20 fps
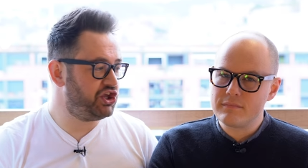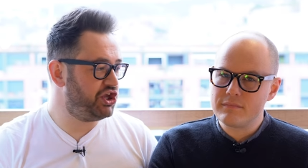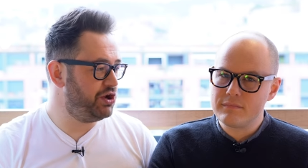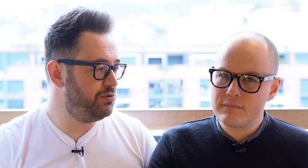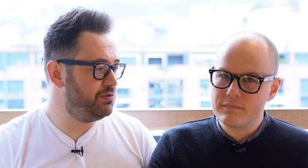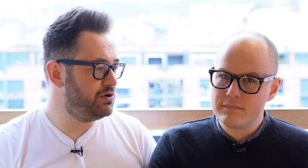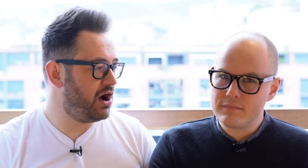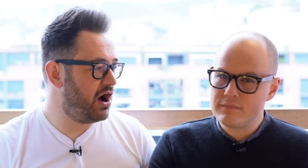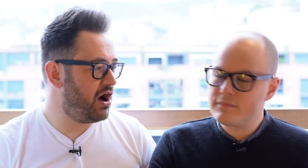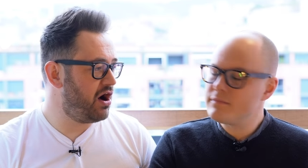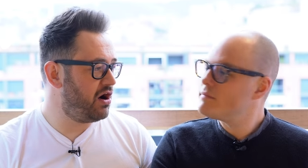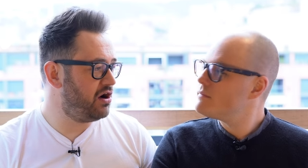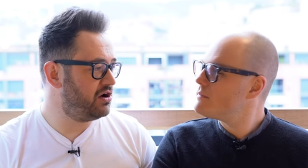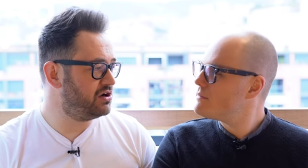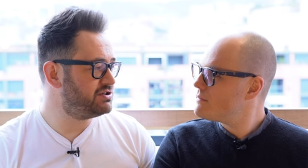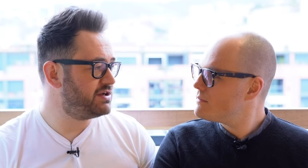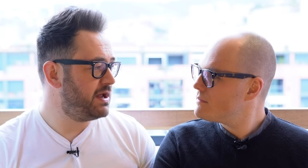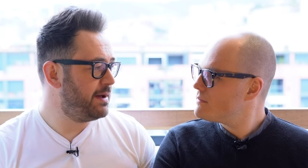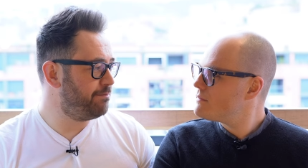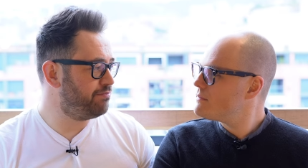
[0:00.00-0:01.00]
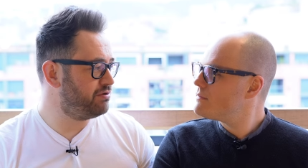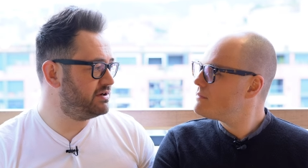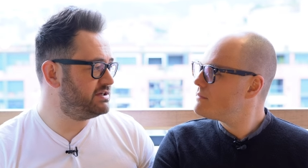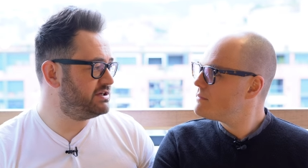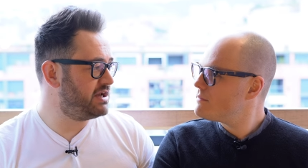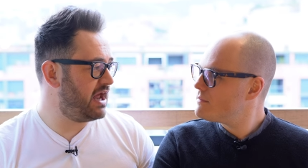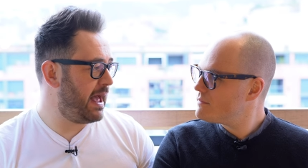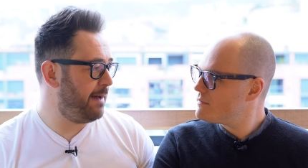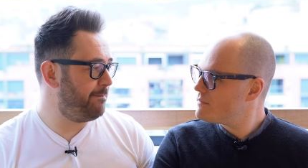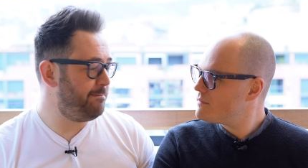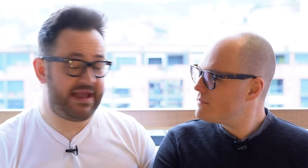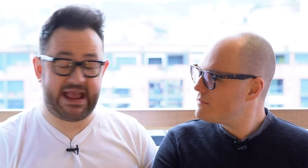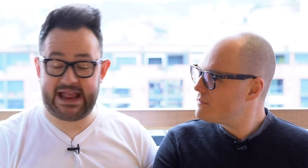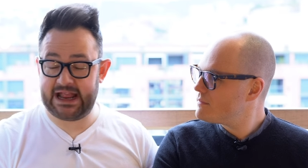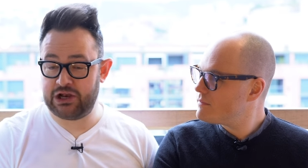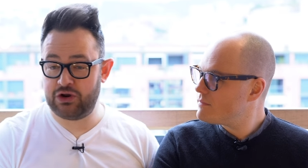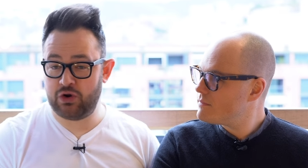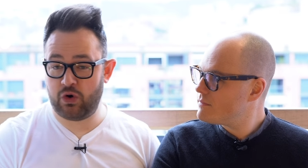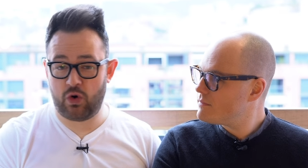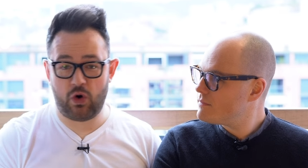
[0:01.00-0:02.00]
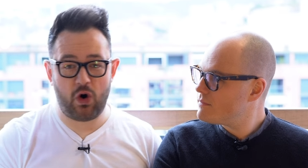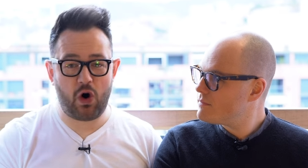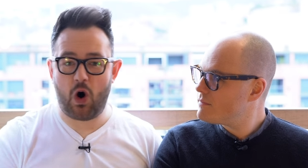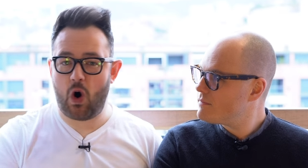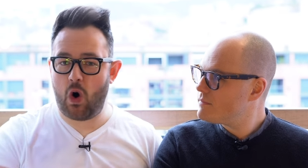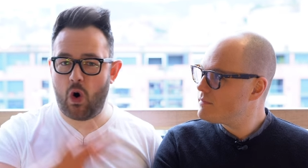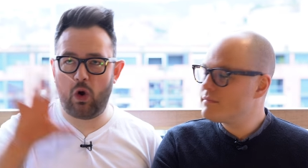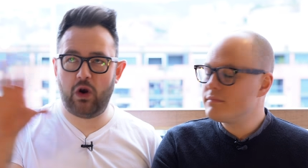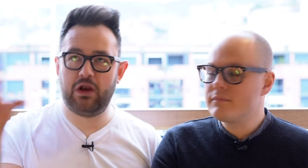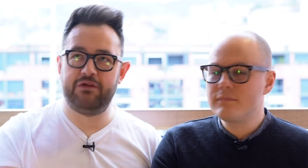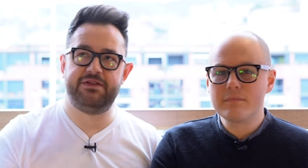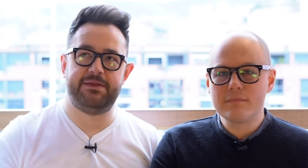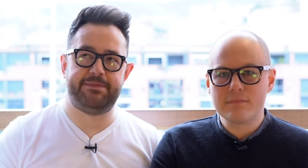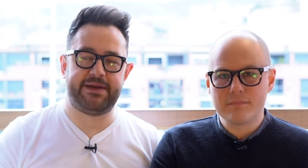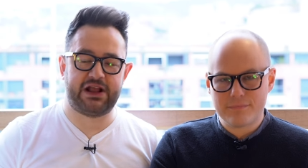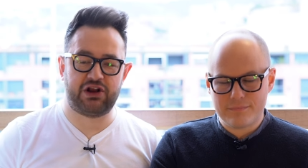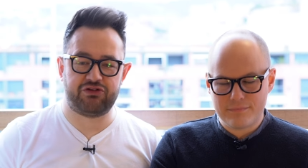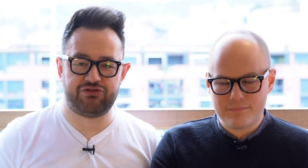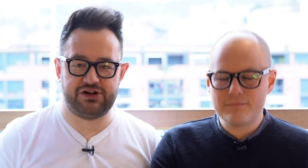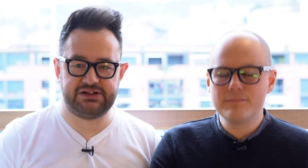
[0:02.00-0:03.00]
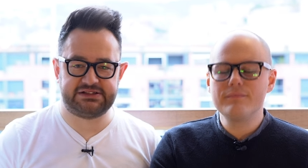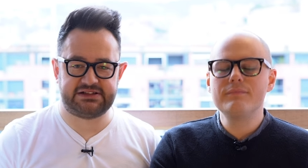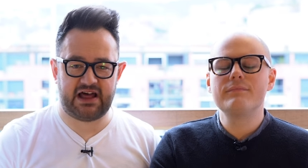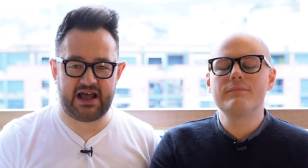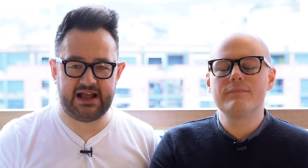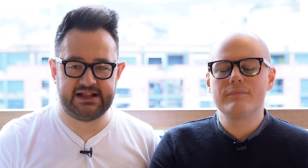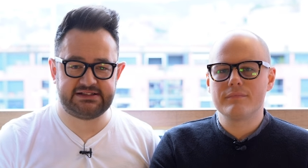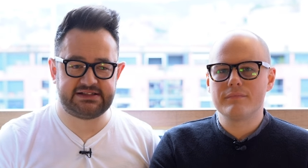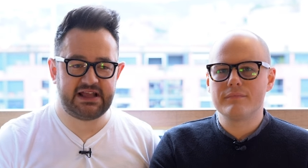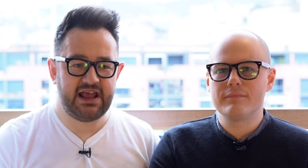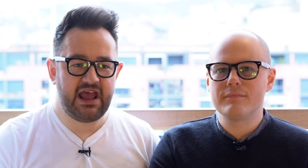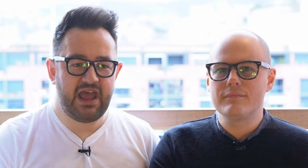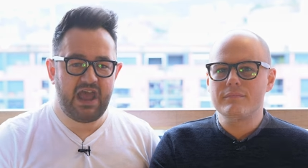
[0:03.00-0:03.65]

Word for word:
Speaker 1: Cunard, P&O, all of the big cruise lines.